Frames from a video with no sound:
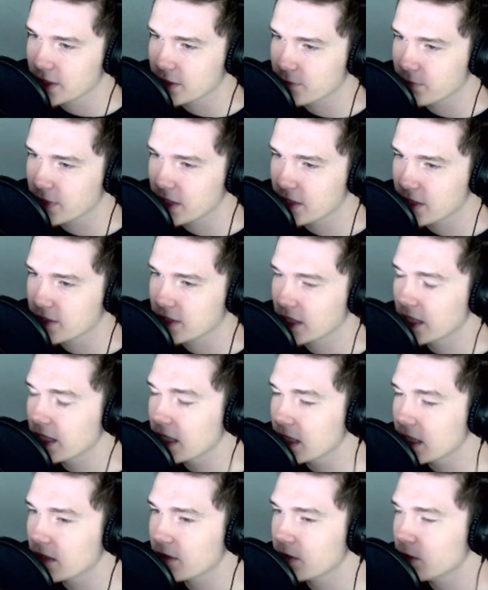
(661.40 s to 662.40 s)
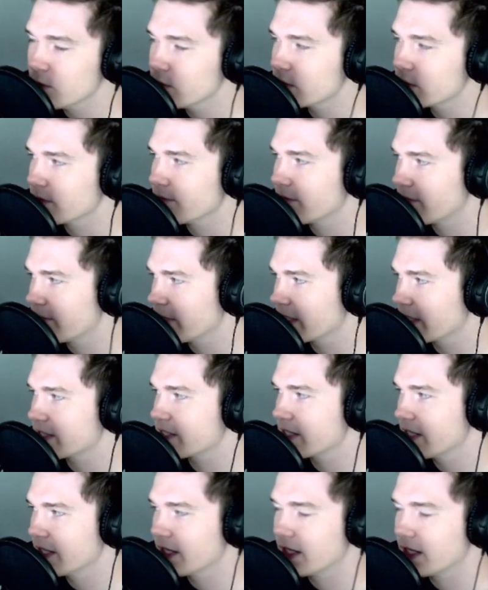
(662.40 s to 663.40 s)
piece. They need to do some
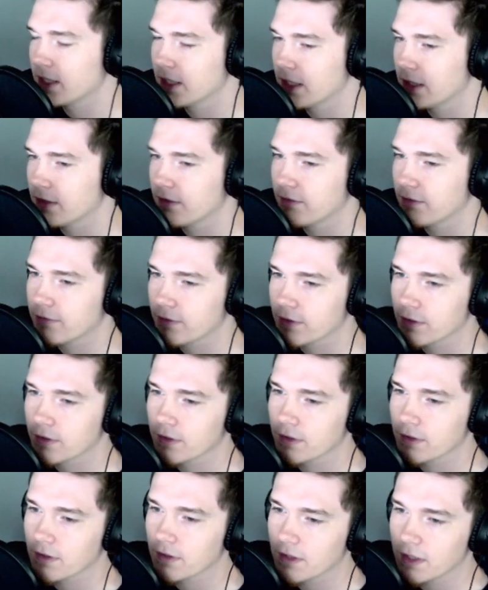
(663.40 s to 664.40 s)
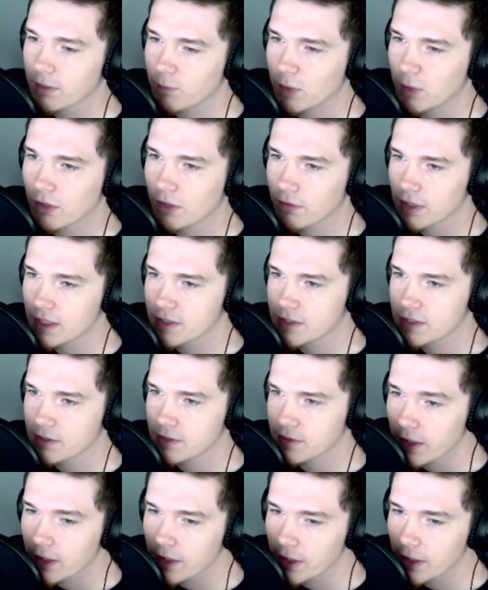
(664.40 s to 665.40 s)
fixing on it for clipping
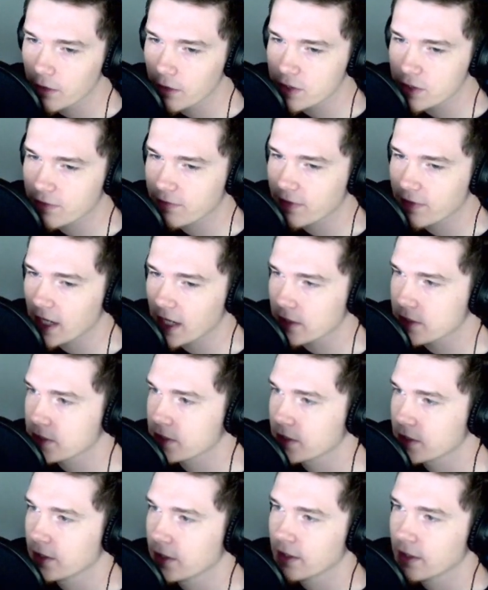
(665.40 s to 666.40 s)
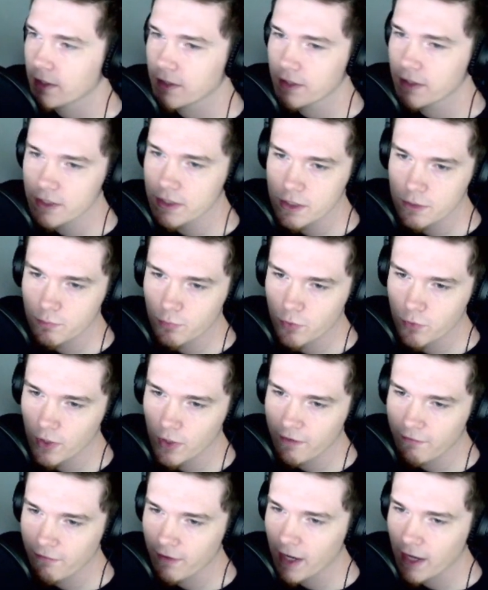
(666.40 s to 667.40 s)
reasons. Ghost Fox, this is
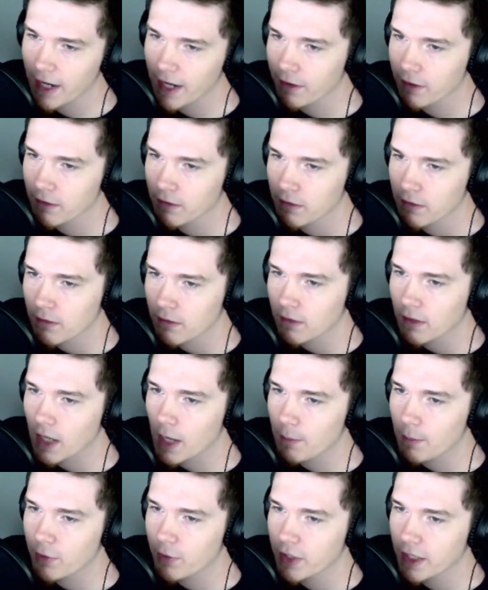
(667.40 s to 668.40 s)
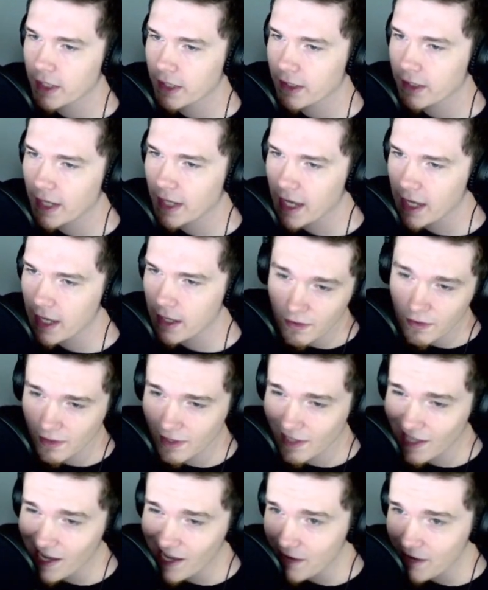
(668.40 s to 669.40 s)
pretty fire. I'll put it in A.
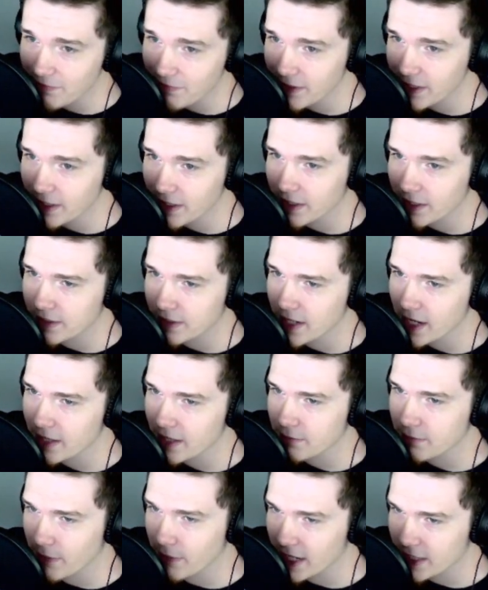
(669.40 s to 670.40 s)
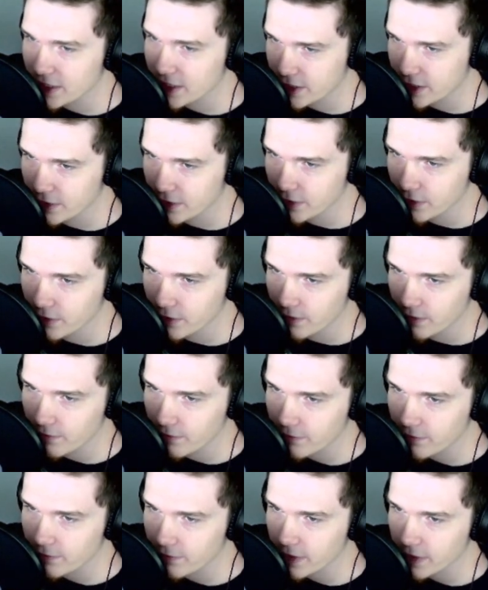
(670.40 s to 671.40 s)
Laughing Death Mask, dude.
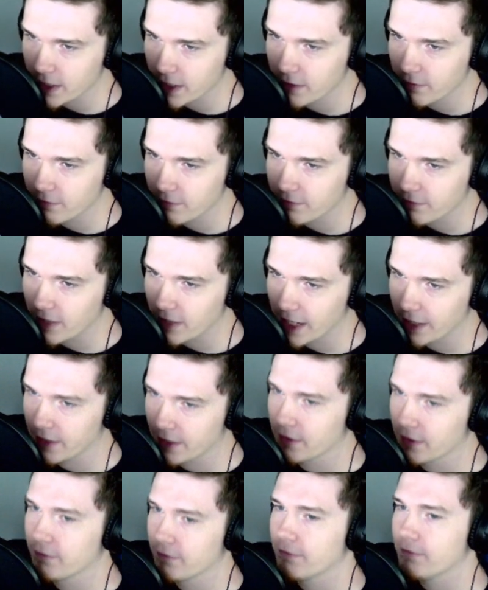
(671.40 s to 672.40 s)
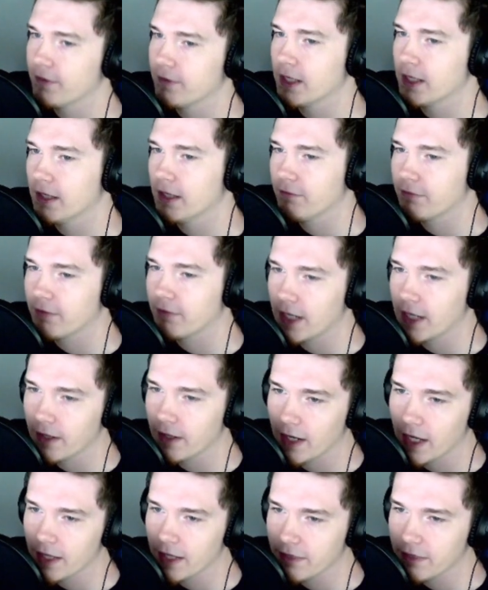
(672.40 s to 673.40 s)
Frickin' fire. Frickin' fire.
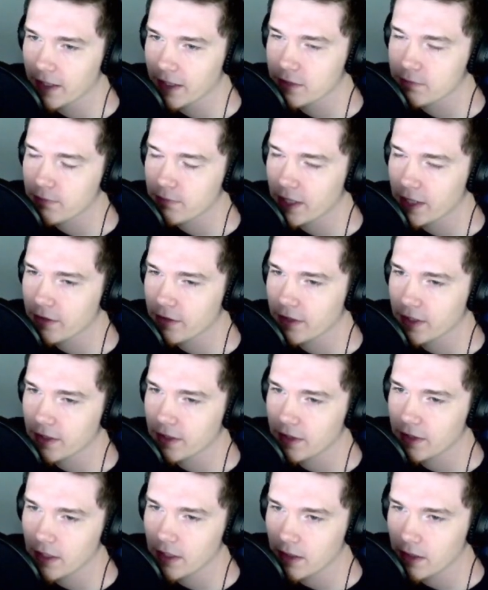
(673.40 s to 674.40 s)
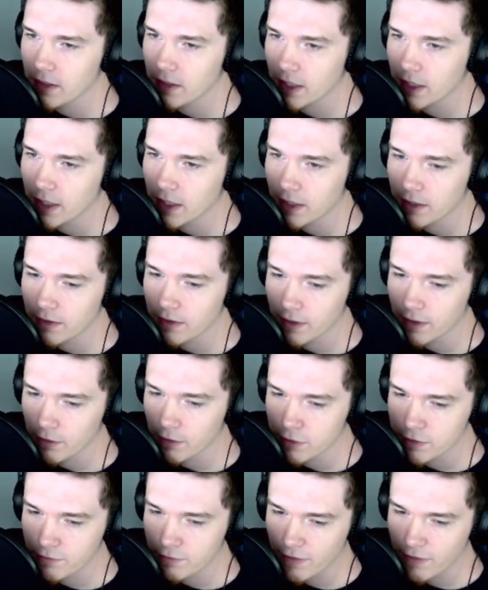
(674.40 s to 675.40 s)
I think it's better than the
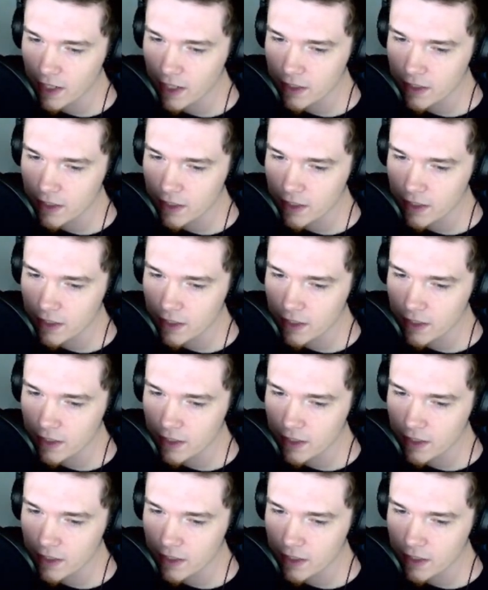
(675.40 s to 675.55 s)
Ghost Fox